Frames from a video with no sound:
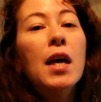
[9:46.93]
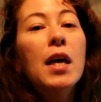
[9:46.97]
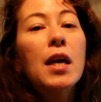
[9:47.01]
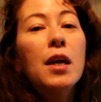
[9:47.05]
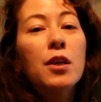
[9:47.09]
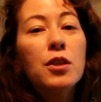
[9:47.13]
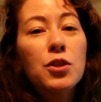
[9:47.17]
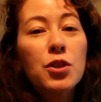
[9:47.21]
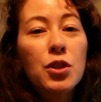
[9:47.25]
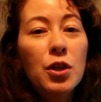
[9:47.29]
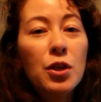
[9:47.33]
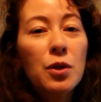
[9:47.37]

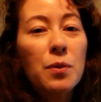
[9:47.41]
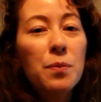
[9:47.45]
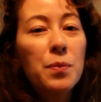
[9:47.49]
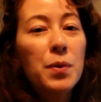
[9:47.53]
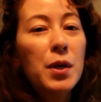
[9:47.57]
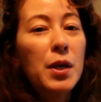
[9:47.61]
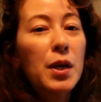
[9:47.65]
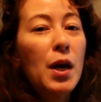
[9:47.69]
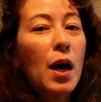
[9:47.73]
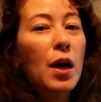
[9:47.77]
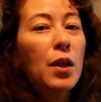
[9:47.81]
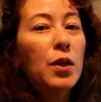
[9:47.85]
It's going to
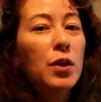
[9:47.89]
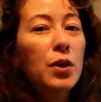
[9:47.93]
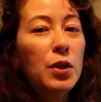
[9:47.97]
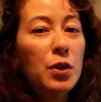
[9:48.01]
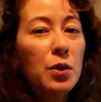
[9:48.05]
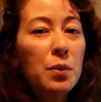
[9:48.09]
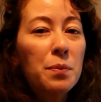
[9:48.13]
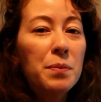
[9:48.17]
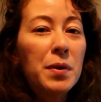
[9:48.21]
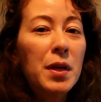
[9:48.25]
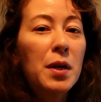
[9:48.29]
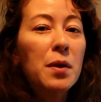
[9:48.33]
be a
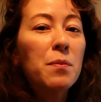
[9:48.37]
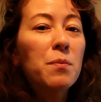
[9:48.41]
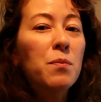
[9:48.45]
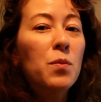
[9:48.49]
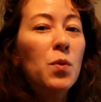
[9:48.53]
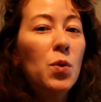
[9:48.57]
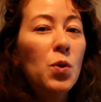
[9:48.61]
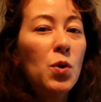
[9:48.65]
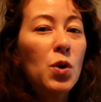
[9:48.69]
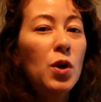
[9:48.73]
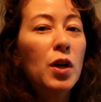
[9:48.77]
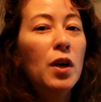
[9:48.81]
little bit
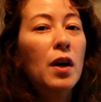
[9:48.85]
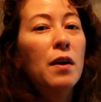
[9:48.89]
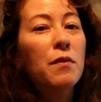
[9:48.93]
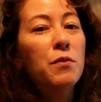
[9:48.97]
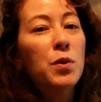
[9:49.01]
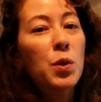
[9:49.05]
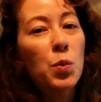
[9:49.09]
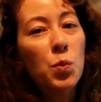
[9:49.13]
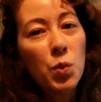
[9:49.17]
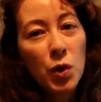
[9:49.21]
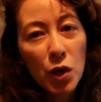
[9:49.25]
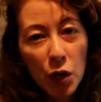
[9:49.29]
more of
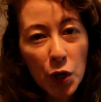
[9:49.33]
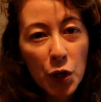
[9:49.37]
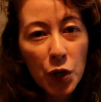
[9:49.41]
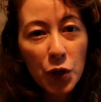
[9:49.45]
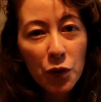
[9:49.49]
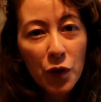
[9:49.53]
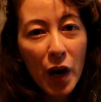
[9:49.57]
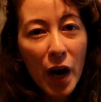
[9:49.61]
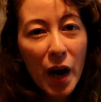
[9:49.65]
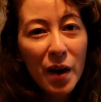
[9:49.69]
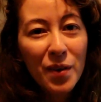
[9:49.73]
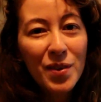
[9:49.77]
a
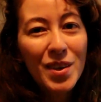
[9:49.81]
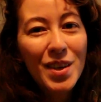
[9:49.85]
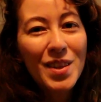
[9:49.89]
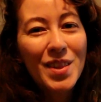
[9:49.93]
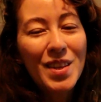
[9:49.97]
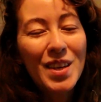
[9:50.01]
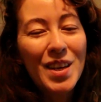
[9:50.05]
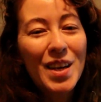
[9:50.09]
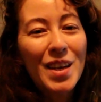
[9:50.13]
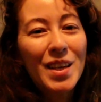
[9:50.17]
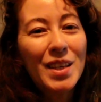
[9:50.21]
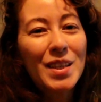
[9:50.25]
workaround
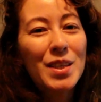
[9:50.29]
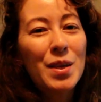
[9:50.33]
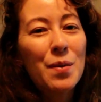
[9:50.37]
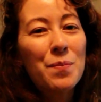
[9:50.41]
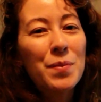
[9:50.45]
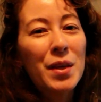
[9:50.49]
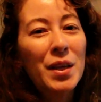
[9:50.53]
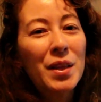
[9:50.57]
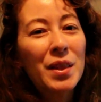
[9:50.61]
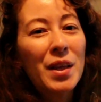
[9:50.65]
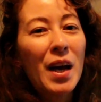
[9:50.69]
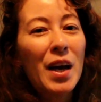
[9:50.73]
than
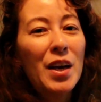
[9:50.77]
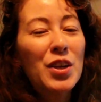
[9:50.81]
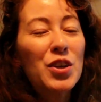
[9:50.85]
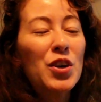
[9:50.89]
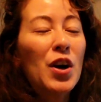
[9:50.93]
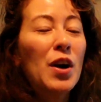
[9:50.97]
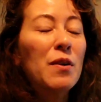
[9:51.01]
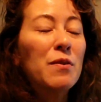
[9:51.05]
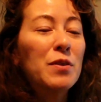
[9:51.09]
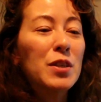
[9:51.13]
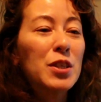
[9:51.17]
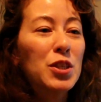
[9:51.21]
something that
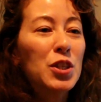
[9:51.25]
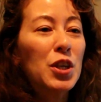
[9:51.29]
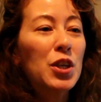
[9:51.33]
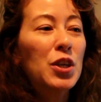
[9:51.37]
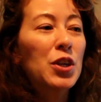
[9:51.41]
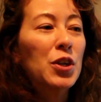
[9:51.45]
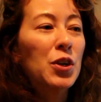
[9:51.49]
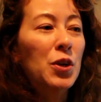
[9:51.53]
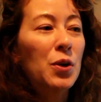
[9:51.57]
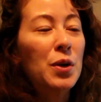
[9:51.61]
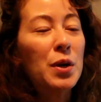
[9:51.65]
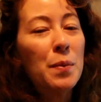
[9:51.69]
obviously
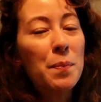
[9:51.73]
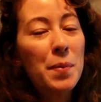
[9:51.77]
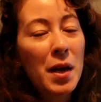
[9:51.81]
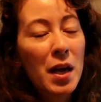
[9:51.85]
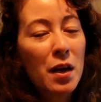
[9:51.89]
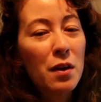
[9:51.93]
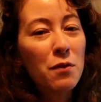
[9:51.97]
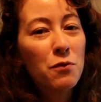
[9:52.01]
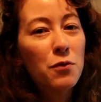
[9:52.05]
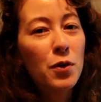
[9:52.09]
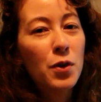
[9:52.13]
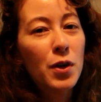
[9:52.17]
you're going to
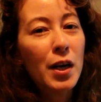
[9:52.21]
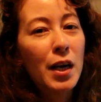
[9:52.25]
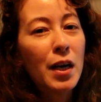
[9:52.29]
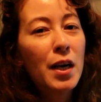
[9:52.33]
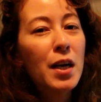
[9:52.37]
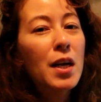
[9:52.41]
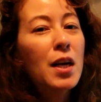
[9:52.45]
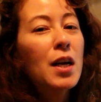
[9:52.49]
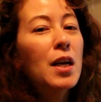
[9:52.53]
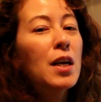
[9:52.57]
pay for.